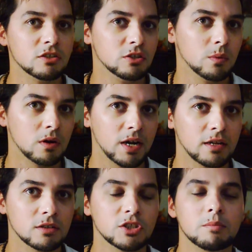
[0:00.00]
into our
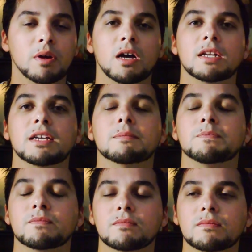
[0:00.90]
energy body,
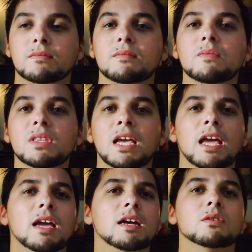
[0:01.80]

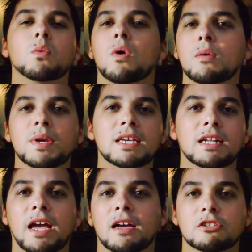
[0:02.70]
and what we can
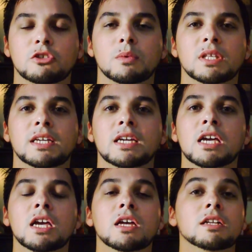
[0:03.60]
actually
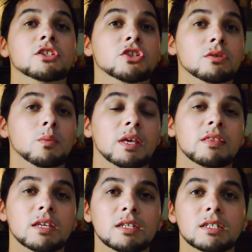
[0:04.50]
do
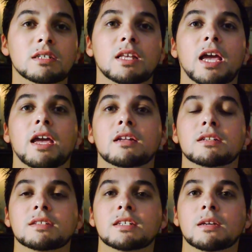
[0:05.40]
with it
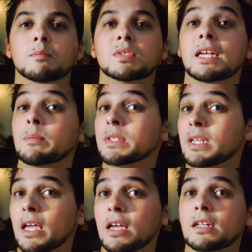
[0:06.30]
and some
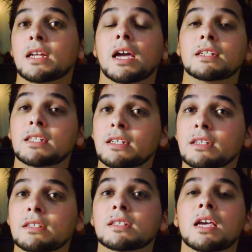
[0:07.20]
tips and
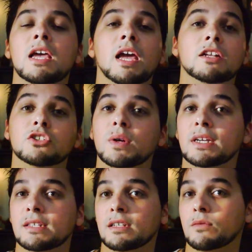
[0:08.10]
ideas and
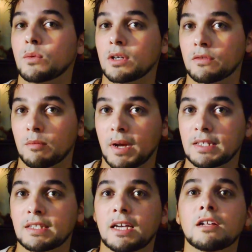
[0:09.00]
tricks that have worked for
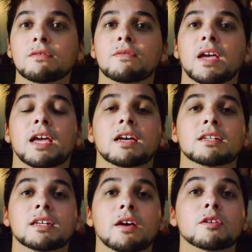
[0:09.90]
myself
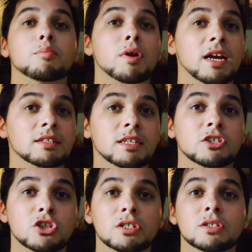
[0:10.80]
and other
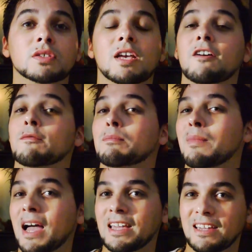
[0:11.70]
practitioners of
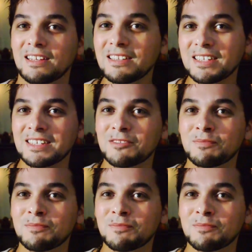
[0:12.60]
my ilk